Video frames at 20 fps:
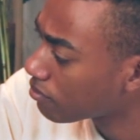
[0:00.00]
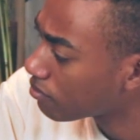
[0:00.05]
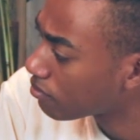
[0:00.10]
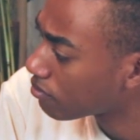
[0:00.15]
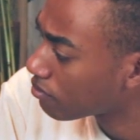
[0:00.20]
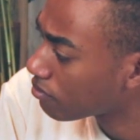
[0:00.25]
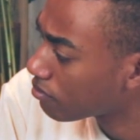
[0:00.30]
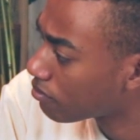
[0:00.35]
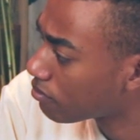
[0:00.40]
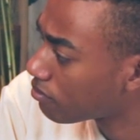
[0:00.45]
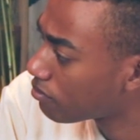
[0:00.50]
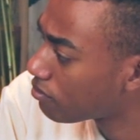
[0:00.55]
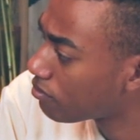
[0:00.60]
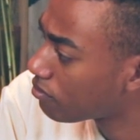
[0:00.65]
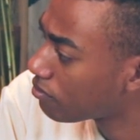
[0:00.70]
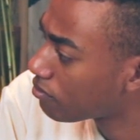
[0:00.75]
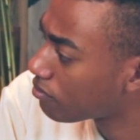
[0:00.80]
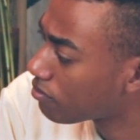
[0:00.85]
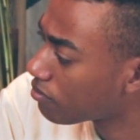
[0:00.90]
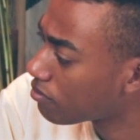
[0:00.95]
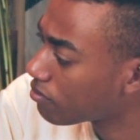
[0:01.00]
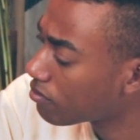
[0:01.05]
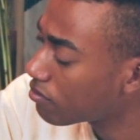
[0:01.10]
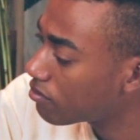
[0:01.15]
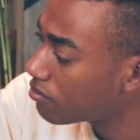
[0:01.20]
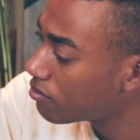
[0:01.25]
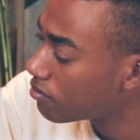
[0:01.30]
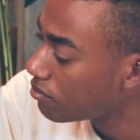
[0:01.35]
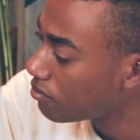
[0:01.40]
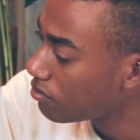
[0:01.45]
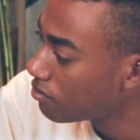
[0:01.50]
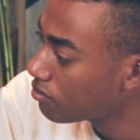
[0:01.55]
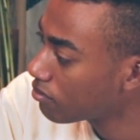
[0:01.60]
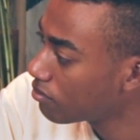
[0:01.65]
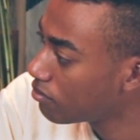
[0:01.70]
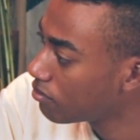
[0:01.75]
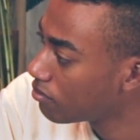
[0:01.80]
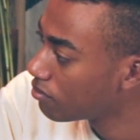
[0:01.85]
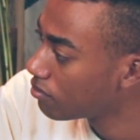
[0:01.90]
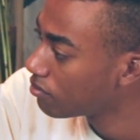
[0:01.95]

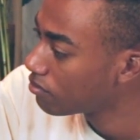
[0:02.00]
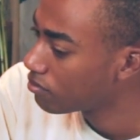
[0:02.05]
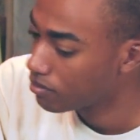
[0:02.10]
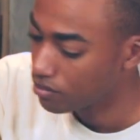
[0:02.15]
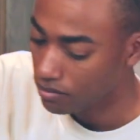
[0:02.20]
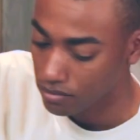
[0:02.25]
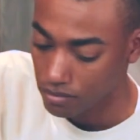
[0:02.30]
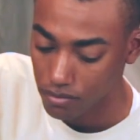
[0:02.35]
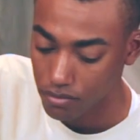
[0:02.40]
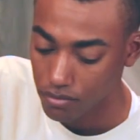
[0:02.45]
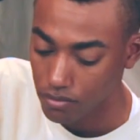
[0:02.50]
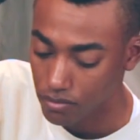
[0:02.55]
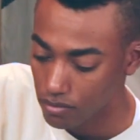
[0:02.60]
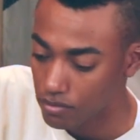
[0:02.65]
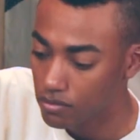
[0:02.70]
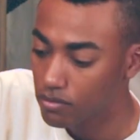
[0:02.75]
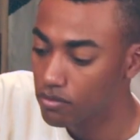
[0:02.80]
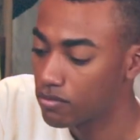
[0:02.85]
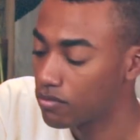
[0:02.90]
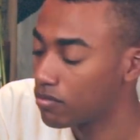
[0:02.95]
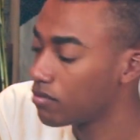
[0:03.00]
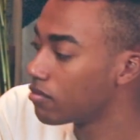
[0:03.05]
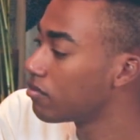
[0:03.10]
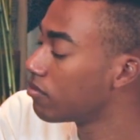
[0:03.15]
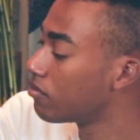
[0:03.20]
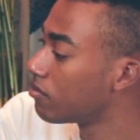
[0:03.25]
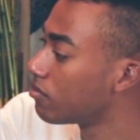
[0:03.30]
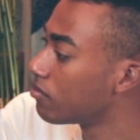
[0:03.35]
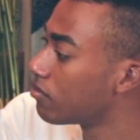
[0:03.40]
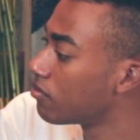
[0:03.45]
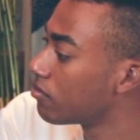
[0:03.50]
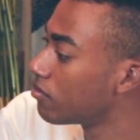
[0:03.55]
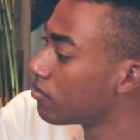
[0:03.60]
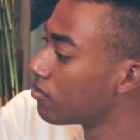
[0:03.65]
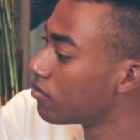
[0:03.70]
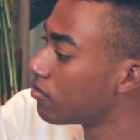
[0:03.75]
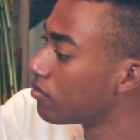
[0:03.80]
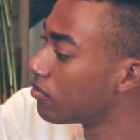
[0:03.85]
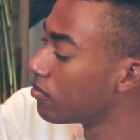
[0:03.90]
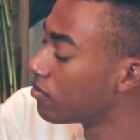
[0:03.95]

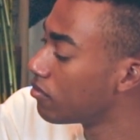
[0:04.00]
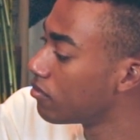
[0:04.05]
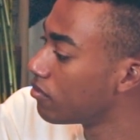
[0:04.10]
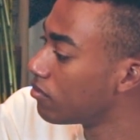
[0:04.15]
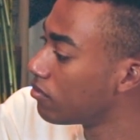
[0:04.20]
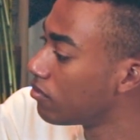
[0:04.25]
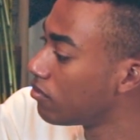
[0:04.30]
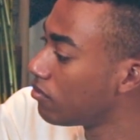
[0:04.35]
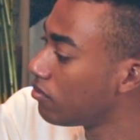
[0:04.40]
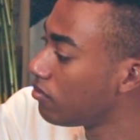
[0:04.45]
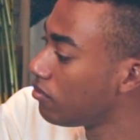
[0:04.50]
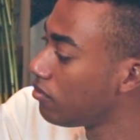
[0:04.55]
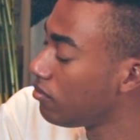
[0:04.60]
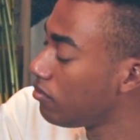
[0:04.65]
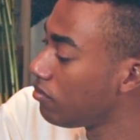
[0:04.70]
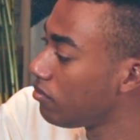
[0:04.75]
(not speaking)